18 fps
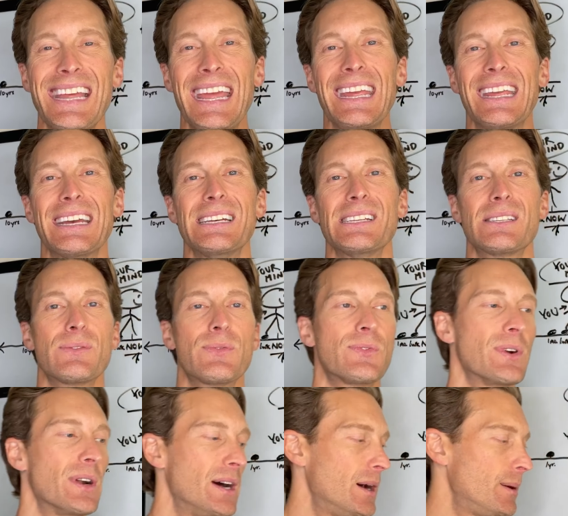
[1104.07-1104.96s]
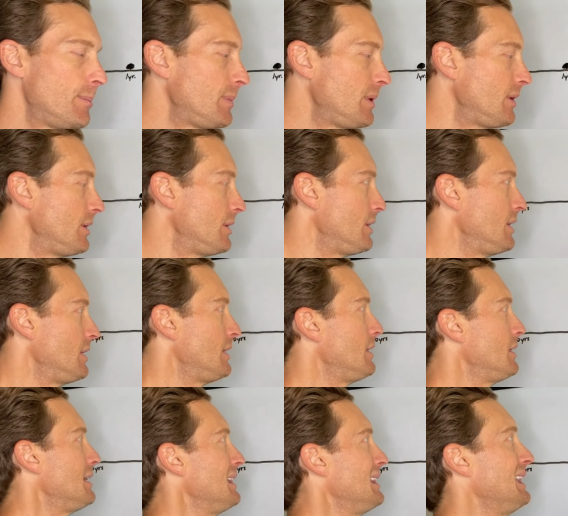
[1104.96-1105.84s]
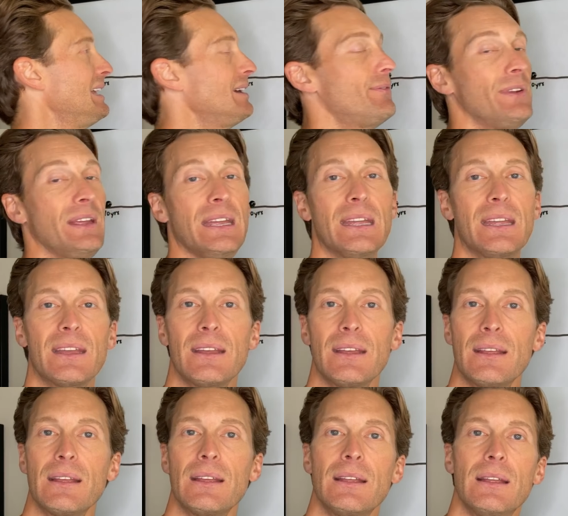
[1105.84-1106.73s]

take us from living